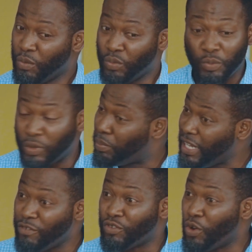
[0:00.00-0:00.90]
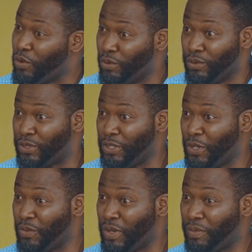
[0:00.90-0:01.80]
we play roles,
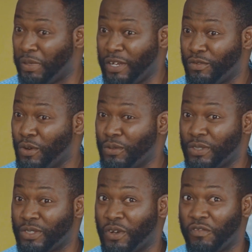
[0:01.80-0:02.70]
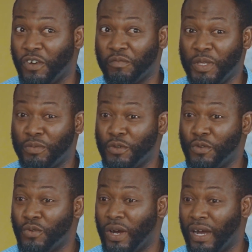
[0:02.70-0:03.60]
we play roles of people
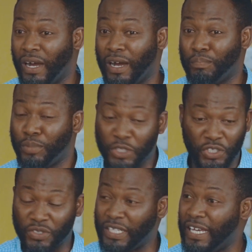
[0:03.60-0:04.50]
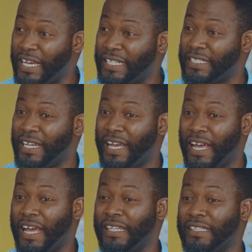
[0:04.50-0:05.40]
who are pushed to the edge,
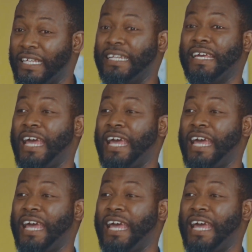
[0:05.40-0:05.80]
and they learn